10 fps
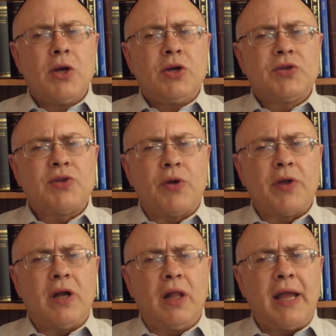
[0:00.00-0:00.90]
So the
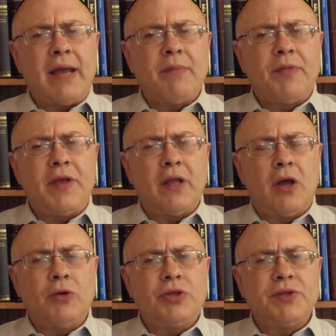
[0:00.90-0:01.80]
Kalām
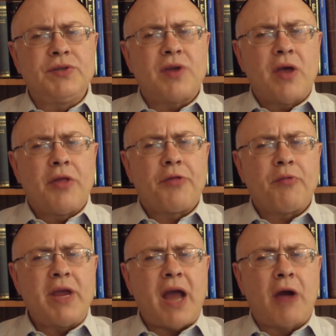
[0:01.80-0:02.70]
theologians'
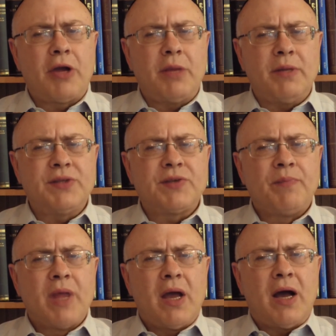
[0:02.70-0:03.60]
three arguments
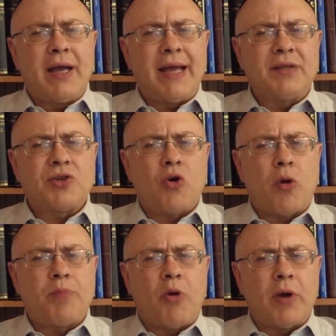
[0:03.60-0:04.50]
against
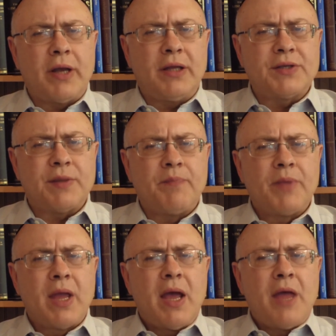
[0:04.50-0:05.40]
corporealism
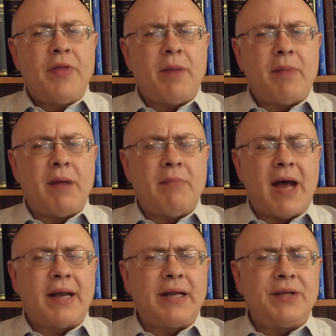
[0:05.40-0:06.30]
that
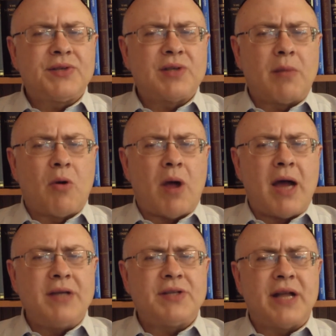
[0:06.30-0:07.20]
Maimonides
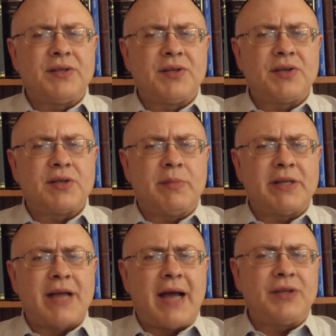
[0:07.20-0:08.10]
summarized and
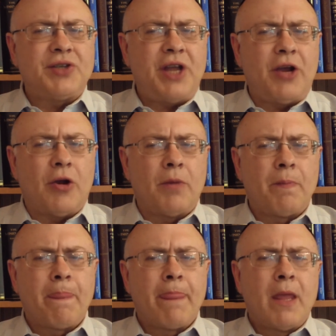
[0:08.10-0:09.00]
systematized here
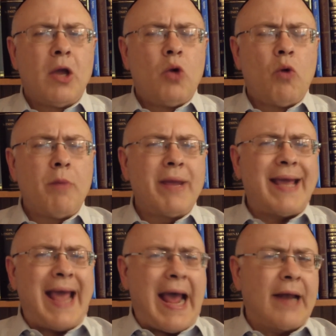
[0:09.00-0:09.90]
were
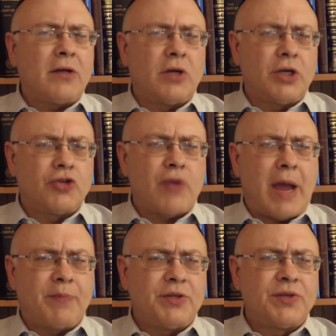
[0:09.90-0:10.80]
mechanical
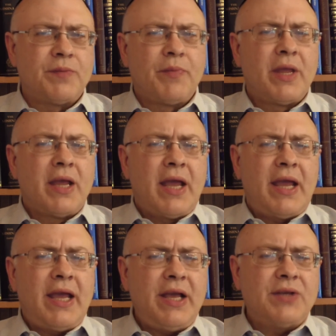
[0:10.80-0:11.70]
contraptions
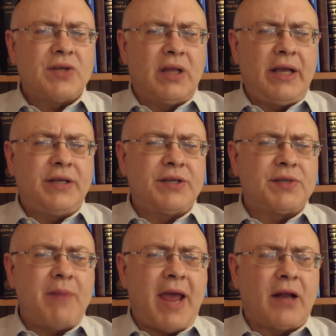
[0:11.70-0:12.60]
easily
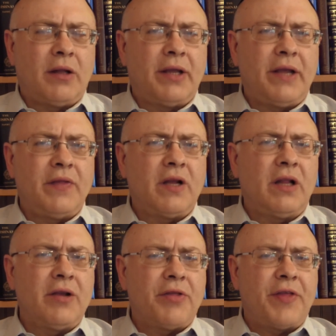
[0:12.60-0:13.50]
dismantled in the
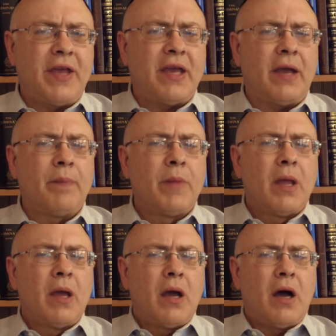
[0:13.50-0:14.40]
clear thinking
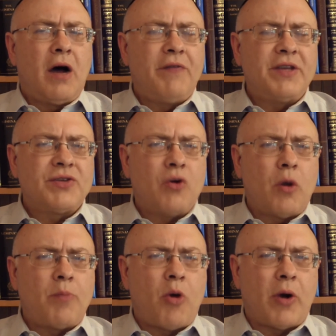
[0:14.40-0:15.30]
of his
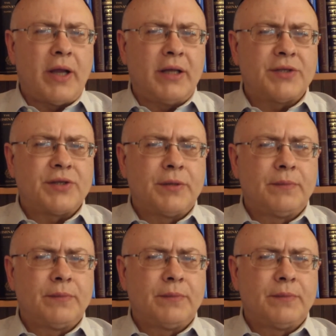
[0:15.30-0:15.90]
corporealist.